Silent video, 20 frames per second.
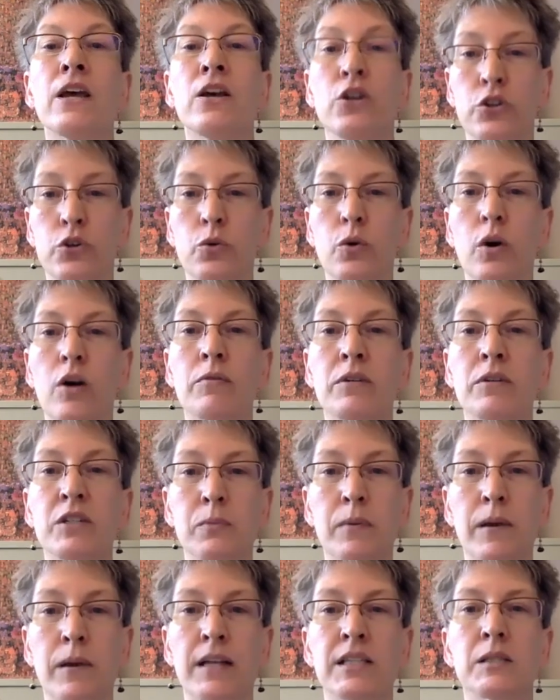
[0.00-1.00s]
you are
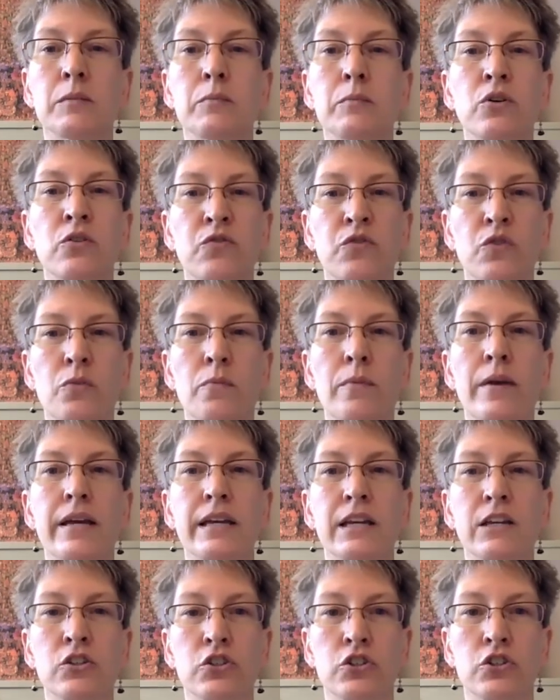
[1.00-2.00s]
responsible for
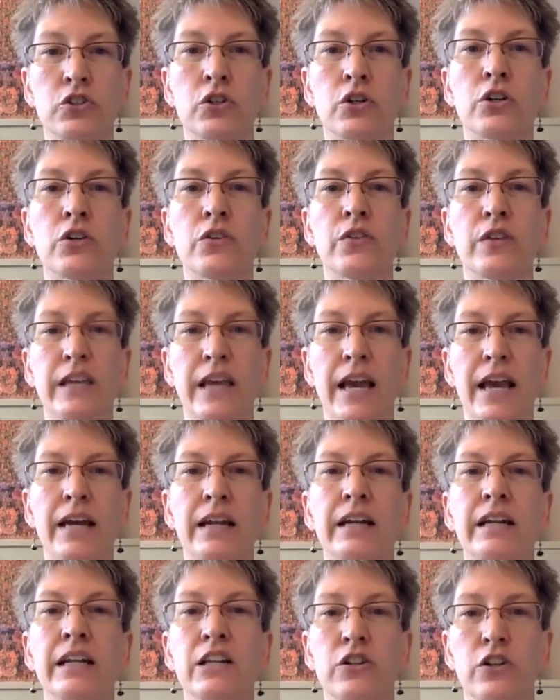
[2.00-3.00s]
making sure the
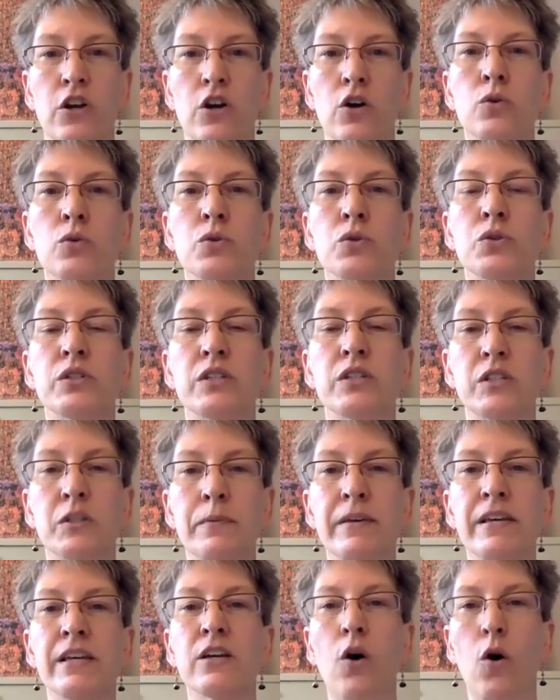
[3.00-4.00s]
candidate knows to
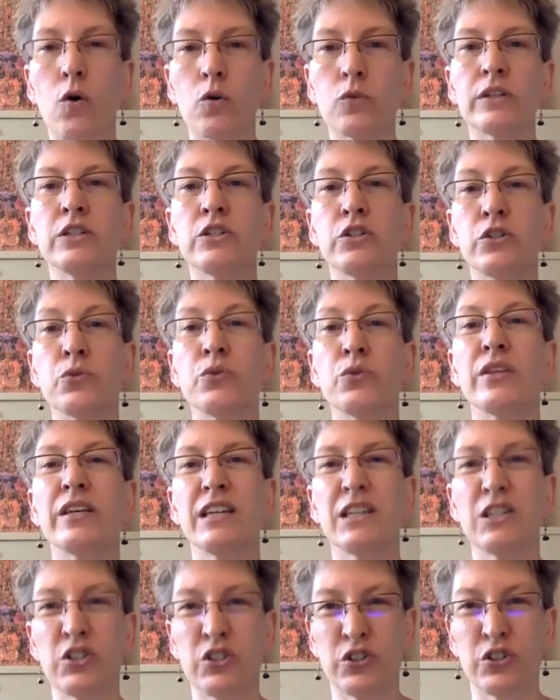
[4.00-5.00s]
speak only to the
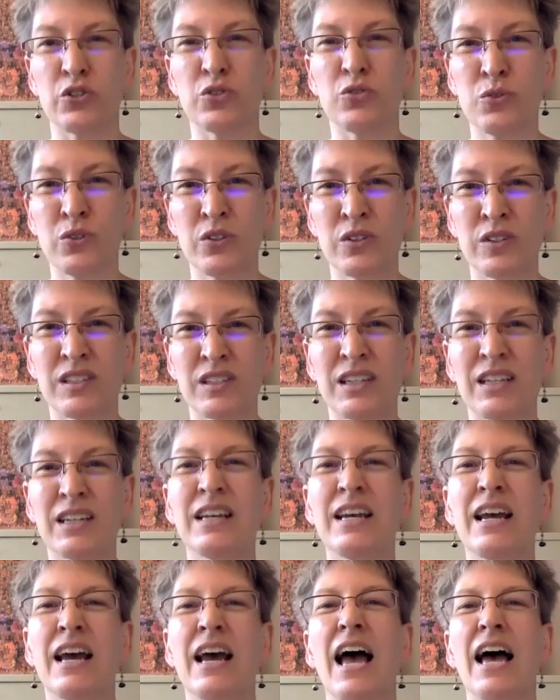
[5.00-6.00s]
issues
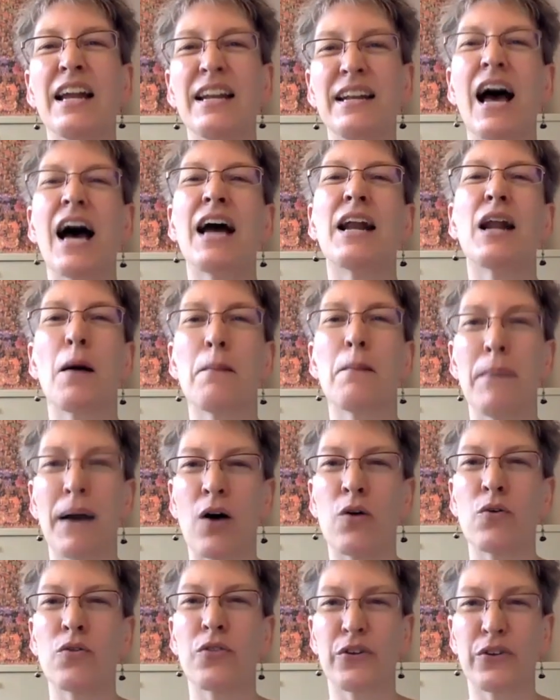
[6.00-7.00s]
and not
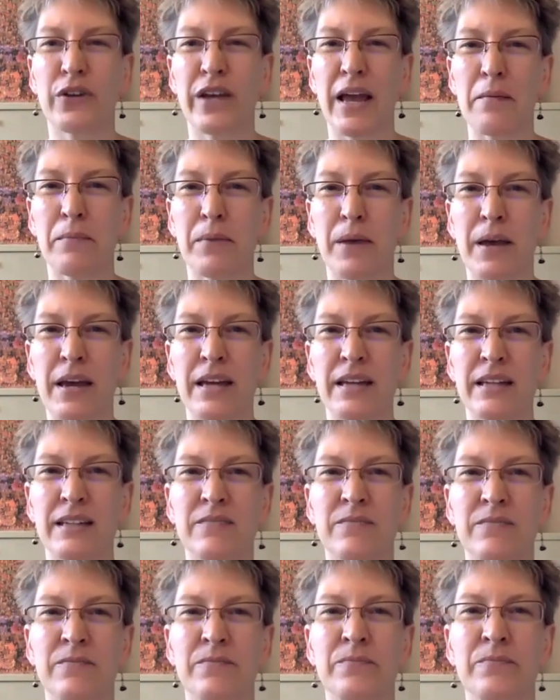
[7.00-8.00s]
about their campaign.
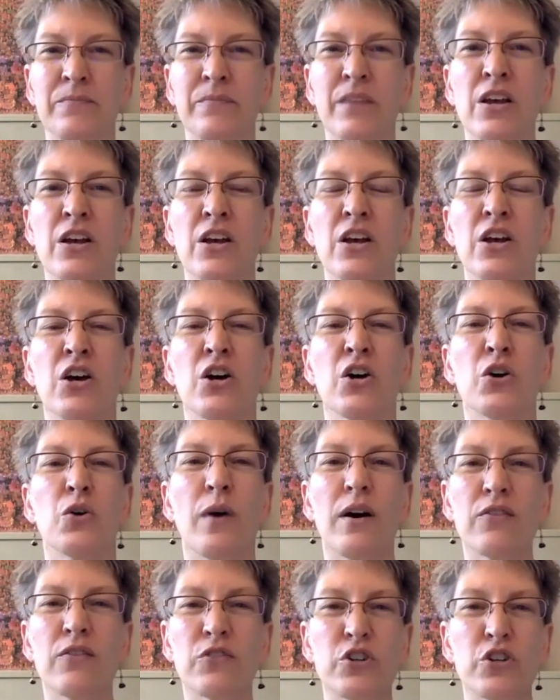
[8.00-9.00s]

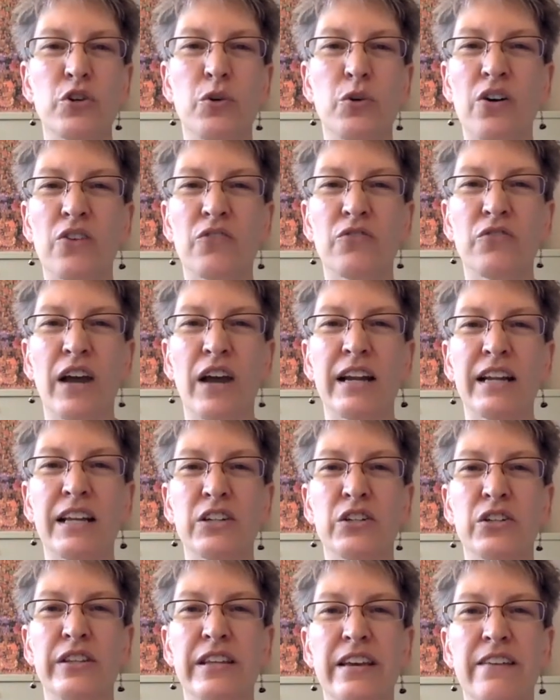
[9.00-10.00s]
Whoever you are inviting
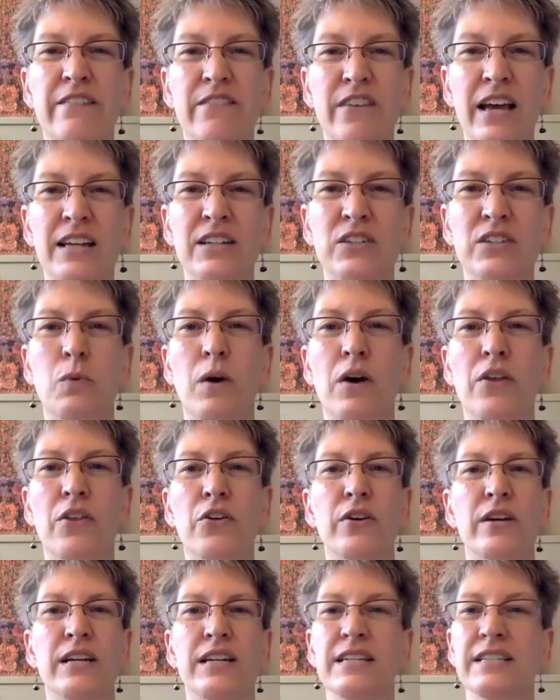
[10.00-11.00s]
to the event, whether
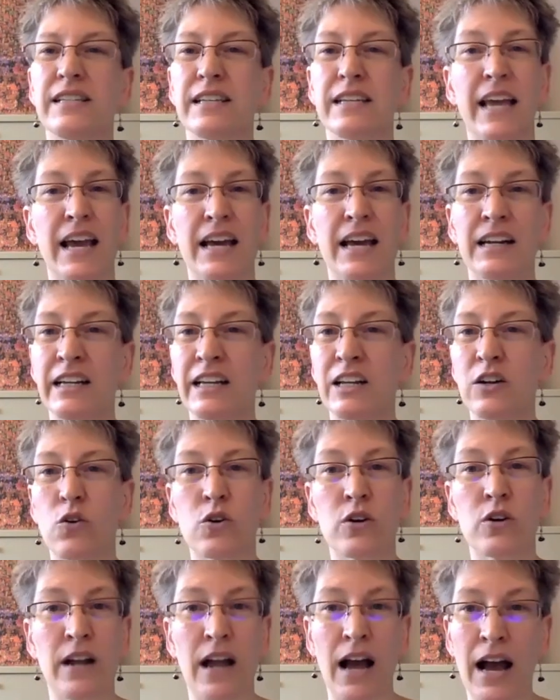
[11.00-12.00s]
it is a candidate or
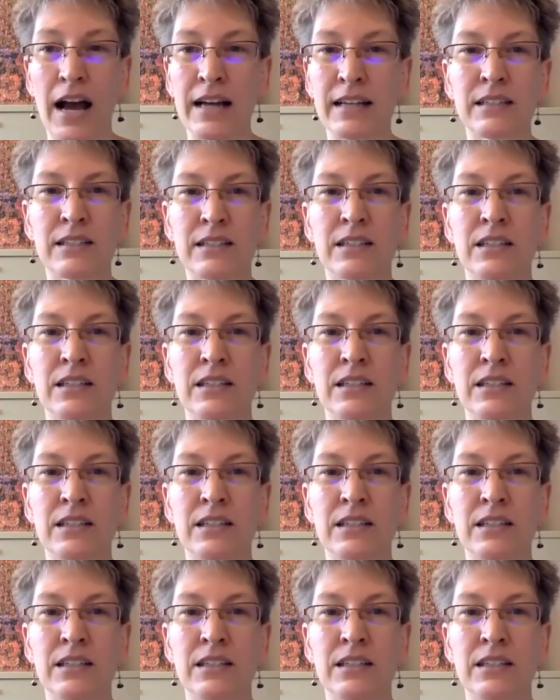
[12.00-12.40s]
not,